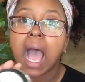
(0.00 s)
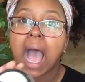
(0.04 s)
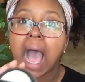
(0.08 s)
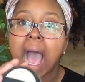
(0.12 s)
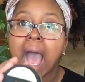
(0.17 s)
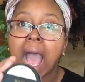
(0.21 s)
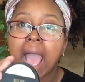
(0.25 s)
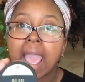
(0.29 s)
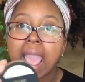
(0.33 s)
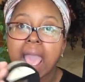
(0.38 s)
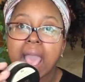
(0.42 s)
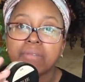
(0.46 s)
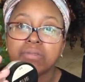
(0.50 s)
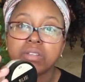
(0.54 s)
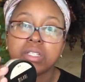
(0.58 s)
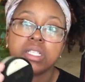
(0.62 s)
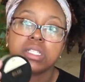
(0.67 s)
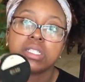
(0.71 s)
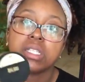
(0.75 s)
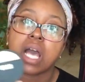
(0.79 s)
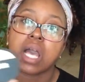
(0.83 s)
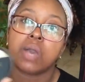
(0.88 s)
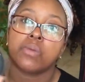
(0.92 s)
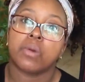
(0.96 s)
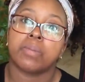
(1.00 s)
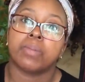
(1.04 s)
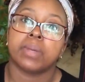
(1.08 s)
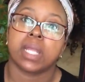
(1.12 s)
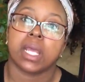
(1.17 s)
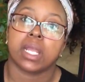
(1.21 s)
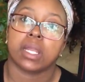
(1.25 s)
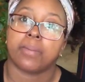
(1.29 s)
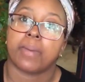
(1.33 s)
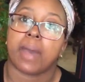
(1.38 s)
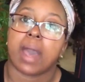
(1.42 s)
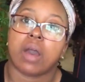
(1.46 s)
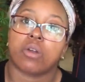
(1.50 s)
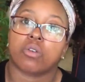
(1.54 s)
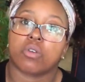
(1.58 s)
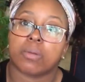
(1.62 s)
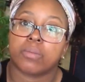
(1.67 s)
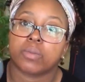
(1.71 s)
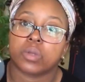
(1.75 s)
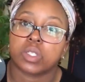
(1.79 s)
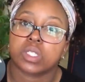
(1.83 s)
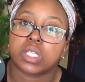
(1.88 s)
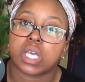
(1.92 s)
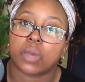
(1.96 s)
I had to decide what banana powder
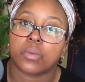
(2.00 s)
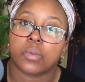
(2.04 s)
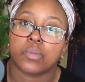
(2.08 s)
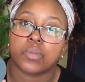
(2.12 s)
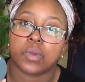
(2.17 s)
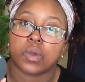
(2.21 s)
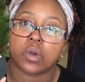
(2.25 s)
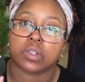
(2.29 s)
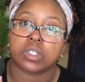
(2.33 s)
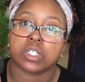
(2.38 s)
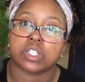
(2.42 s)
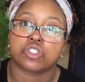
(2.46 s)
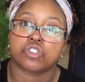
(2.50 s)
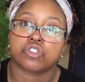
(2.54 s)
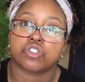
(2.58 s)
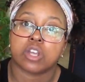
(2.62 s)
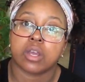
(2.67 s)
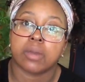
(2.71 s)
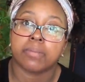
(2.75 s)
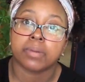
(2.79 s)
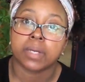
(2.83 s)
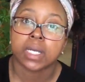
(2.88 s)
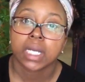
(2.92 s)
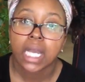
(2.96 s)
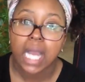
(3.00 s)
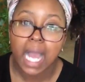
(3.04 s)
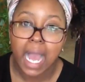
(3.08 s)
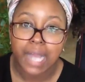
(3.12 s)
I'm going to take with me on this trip.